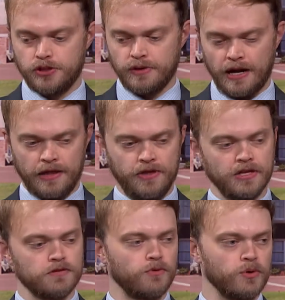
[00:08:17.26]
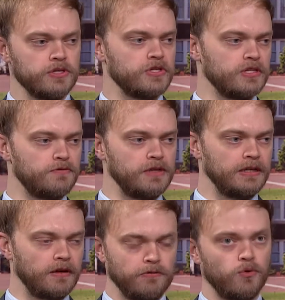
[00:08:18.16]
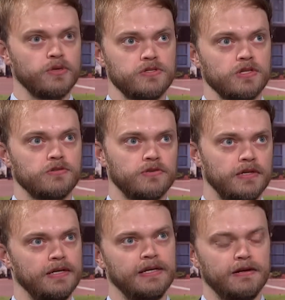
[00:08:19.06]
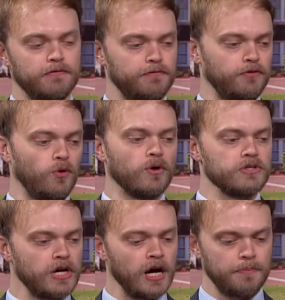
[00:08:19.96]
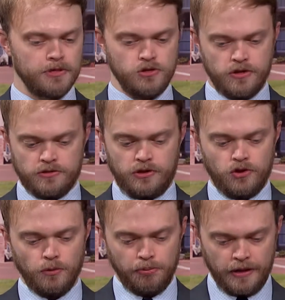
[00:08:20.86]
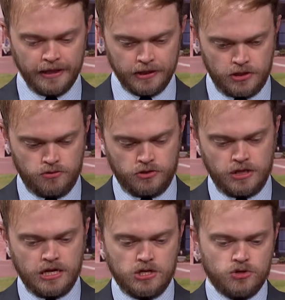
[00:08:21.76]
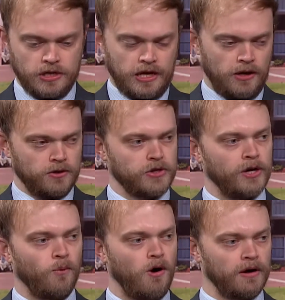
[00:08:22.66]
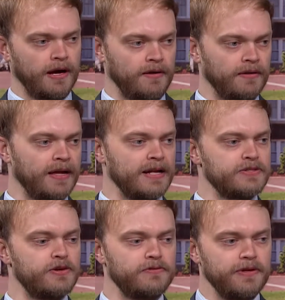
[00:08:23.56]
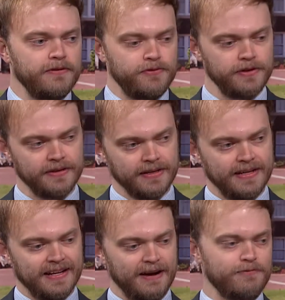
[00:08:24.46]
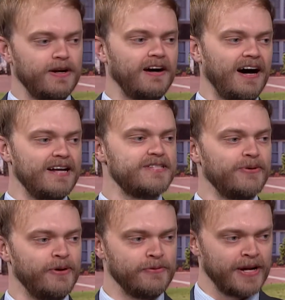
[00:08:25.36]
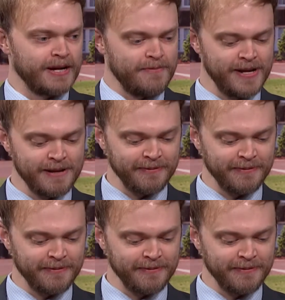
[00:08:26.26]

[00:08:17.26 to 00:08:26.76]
you out. I think it's 46 feet or 46 floors up, and there's a little plank that you see, and you can kind of try to walk out on that. So if you're afraid of heights, I wouldn't recommend it.